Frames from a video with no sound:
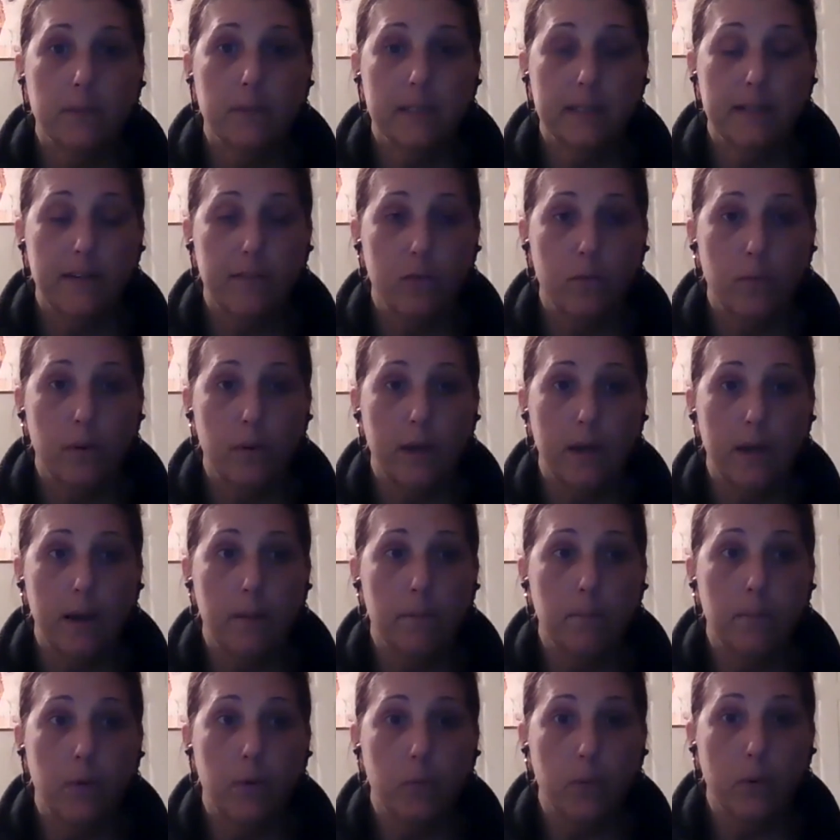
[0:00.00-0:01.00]
to 7
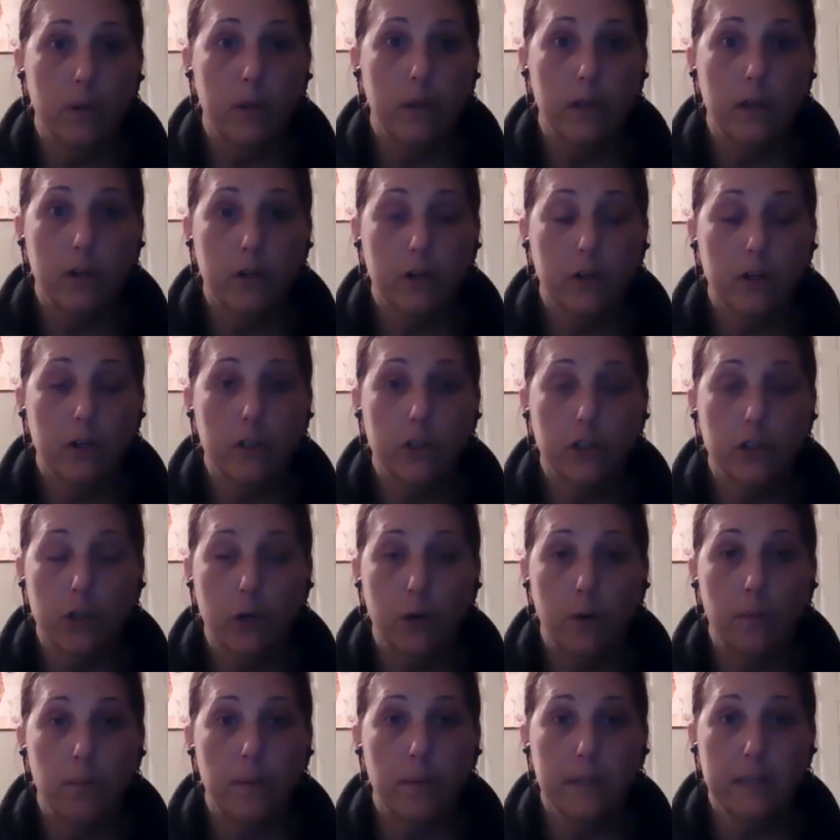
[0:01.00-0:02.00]
p.m., but really you're going to
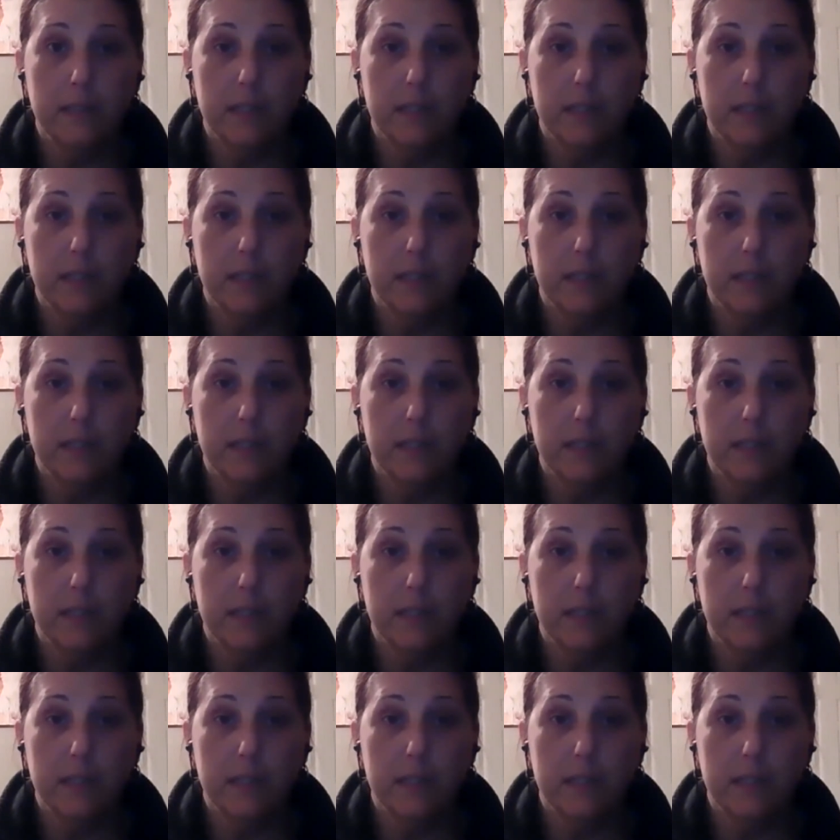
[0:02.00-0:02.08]
show up by